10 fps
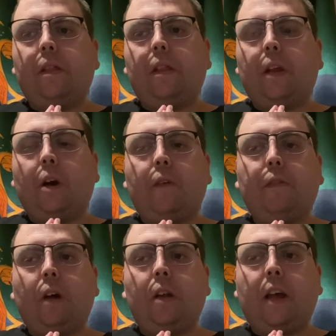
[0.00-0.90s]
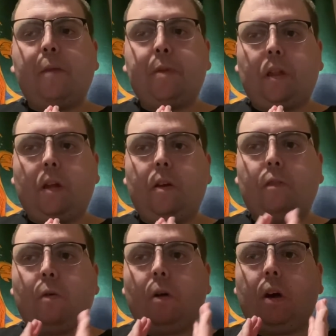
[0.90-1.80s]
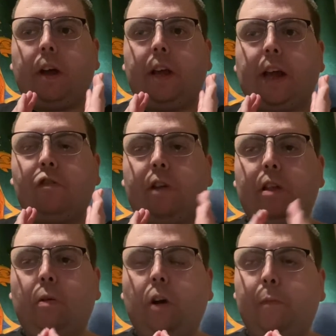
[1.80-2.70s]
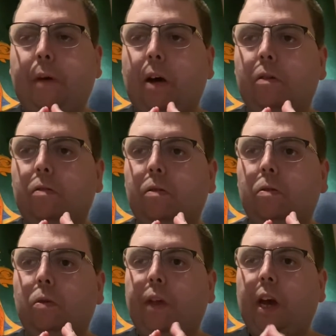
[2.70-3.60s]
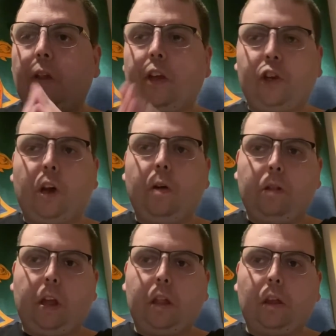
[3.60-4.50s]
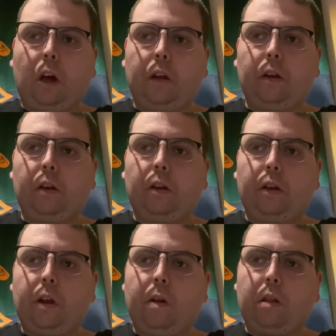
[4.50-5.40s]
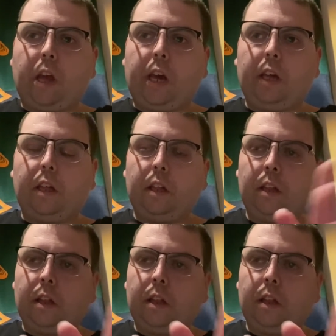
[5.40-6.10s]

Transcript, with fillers: then I've done episodes where I actually talk about all the other shows he's done using